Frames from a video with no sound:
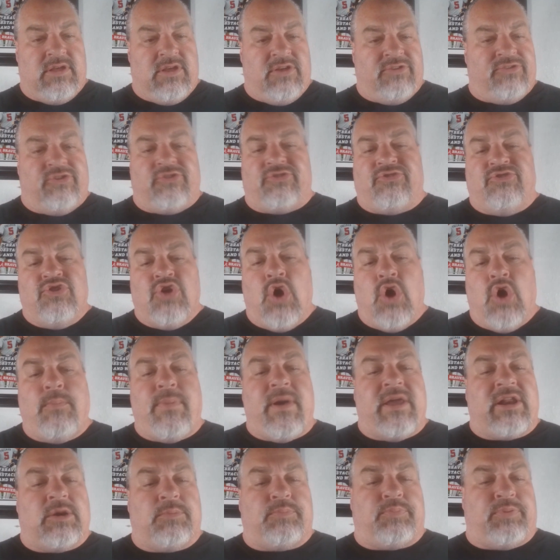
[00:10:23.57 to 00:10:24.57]
So there's no
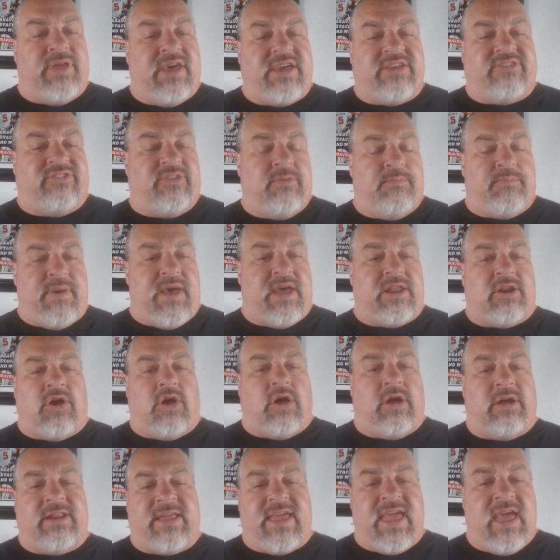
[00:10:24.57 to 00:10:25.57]
better place to bet
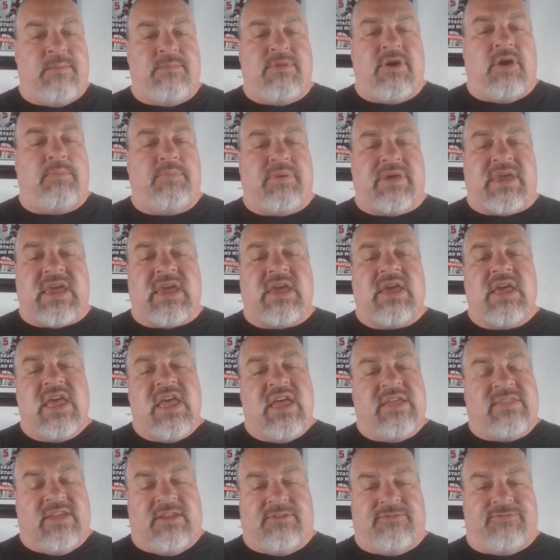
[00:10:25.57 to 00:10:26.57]
on MLB
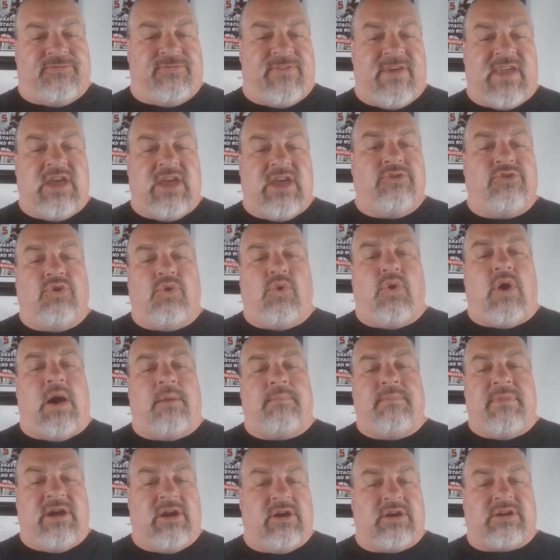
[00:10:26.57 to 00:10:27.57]
than FanDuel,
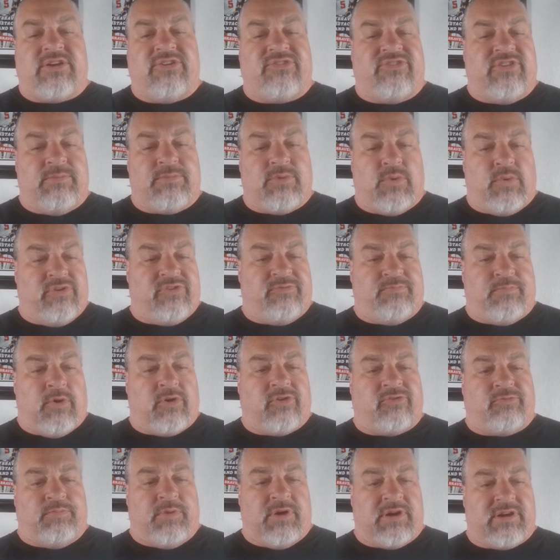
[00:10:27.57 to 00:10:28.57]
America's number one
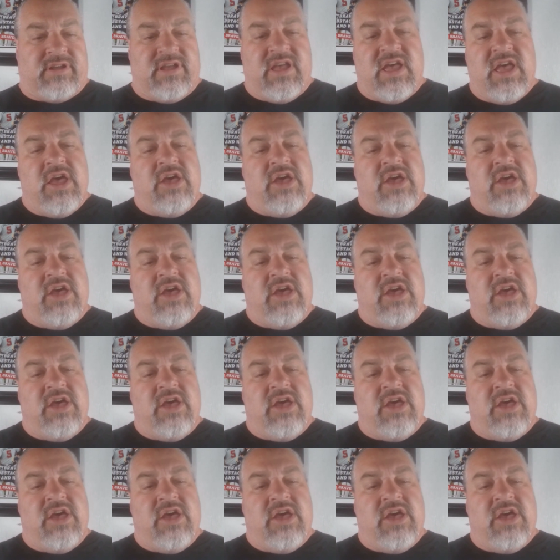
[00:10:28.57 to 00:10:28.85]
sportsbook.